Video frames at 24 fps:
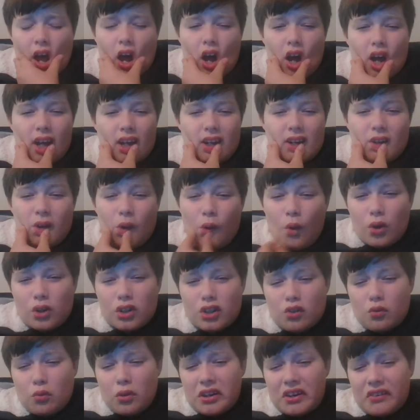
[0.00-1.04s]
He talked
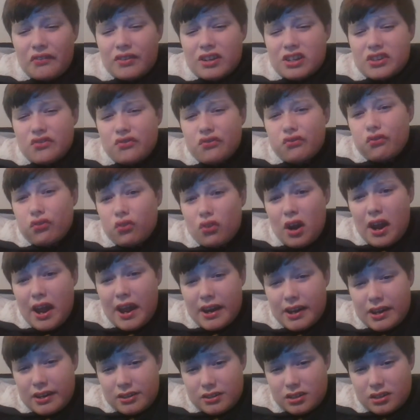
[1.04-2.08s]
to one of his
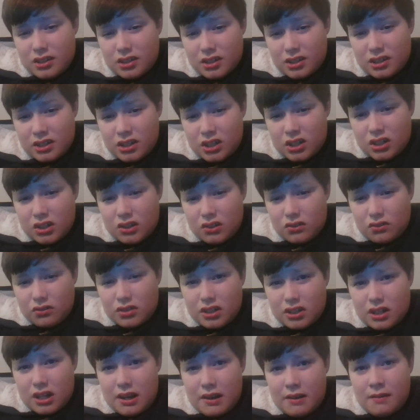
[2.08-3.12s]
friends who
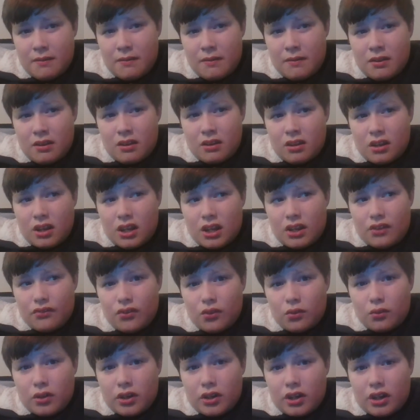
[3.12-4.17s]
said, if
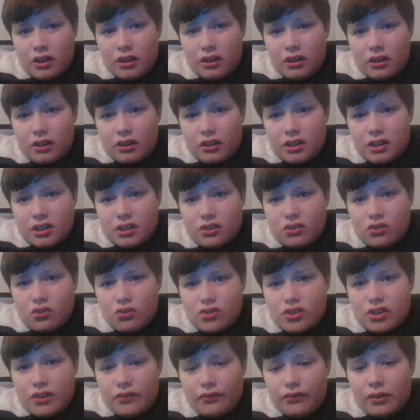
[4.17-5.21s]
you want to do
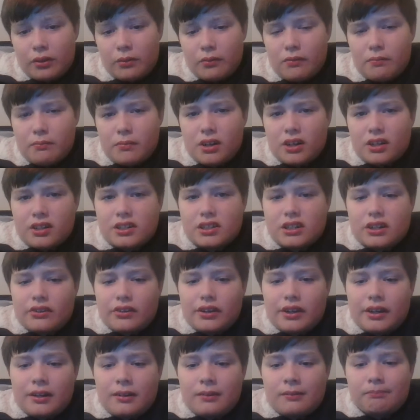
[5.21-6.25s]
something with
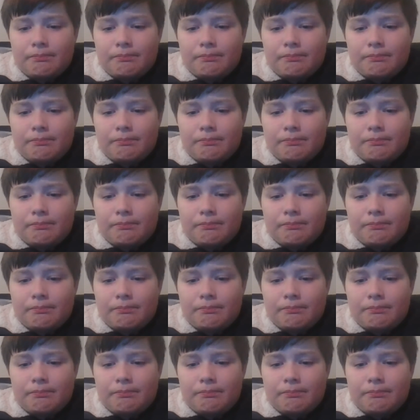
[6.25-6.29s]
military,